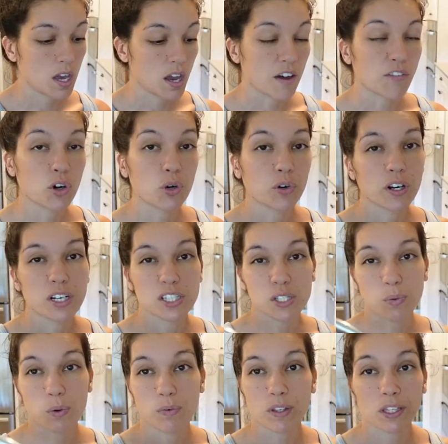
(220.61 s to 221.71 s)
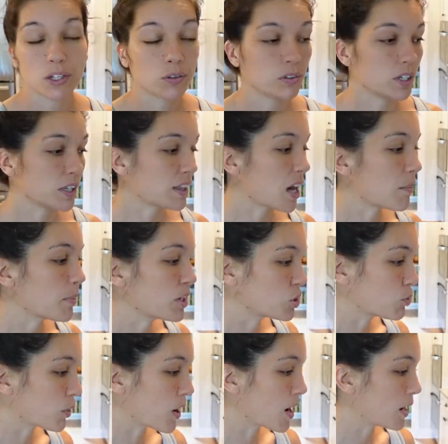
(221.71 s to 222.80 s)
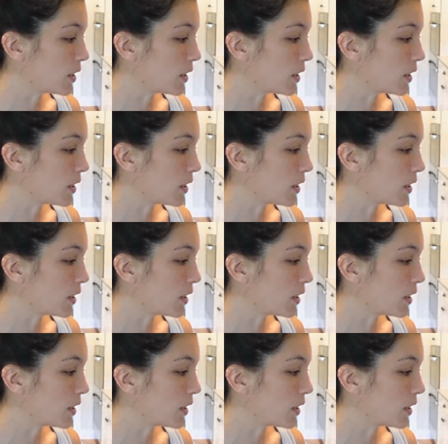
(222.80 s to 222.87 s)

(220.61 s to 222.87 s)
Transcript: of okra, so we really don't need that much brine.